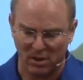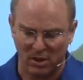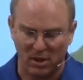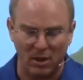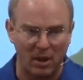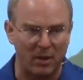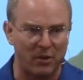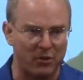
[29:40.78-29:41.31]

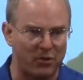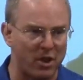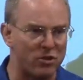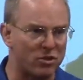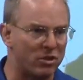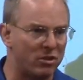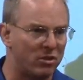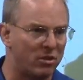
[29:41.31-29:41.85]
A
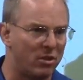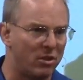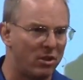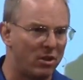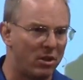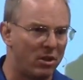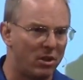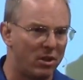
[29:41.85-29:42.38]
decision
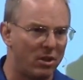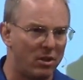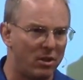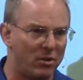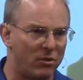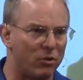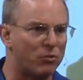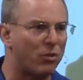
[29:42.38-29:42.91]

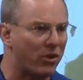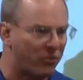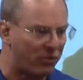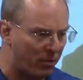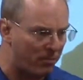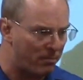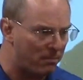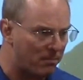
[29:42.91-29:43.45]
to trust
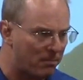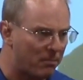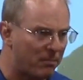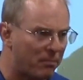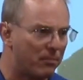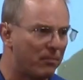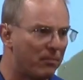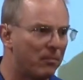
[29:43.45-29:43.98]
him.
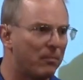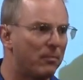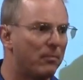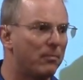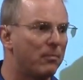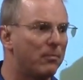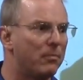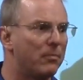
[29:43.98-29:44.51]

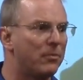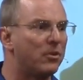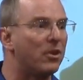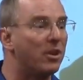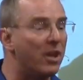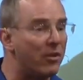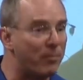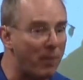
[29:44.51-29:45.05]
To
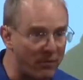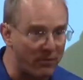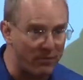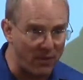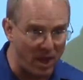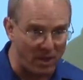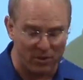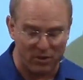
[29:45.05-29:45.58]
live by
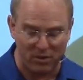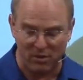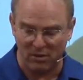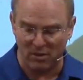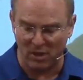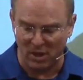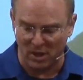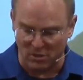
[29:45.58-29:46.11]
faith
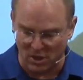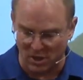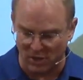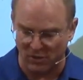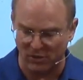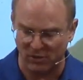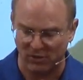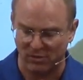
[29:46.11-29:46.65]
in
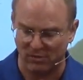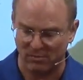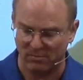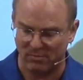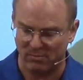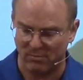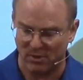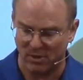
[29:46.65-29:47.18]
Jesus.
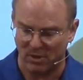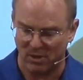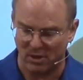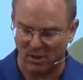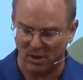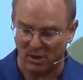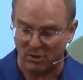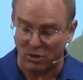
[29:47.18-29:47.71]

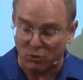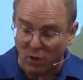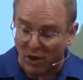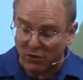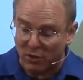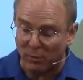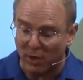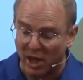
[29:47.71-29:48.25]
To
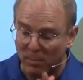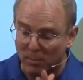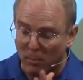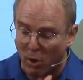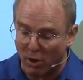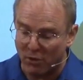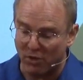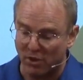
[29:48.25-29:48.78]
trust him like
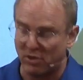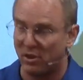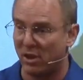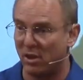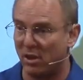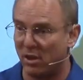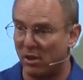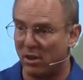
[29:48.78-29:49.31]
Martha
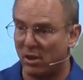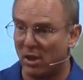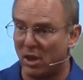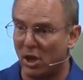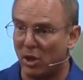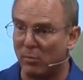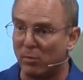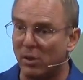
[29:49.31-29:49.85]
did,
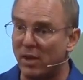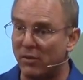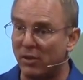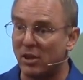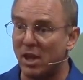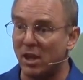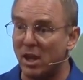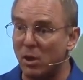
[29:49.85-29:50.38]

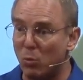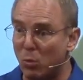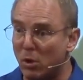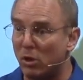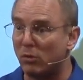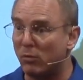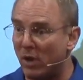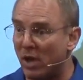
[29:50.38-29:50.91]
believing that he
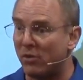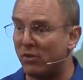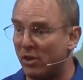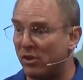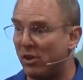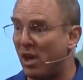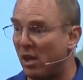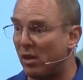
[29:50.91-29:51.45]
will raise the
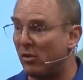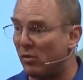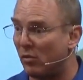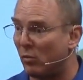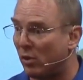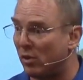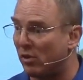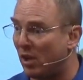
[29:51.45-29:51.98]
dead
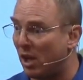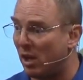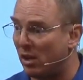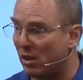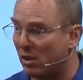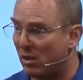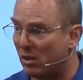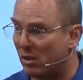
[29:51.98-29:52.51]
one
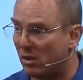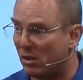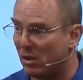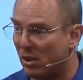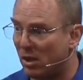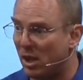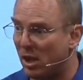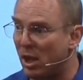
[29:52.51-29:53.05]
day.
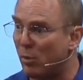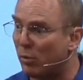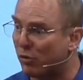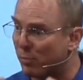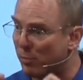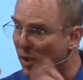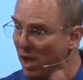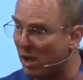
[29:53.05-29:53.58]
He will
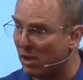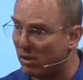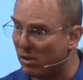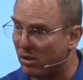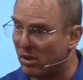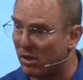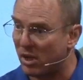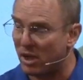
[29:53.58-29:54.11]
speak
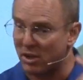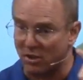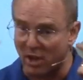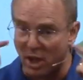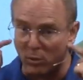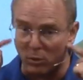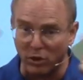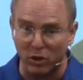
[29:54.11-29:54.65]
and the
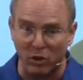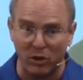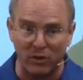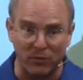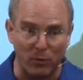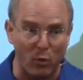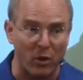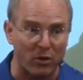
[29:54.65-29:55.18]
dead will hear
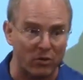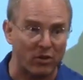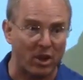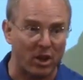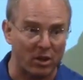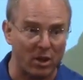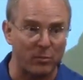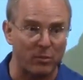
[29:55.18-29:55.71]
his voice
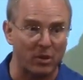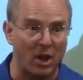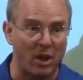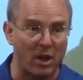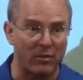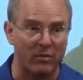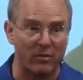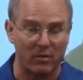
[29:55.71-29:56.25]
and come to
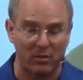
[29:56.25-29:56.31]
life.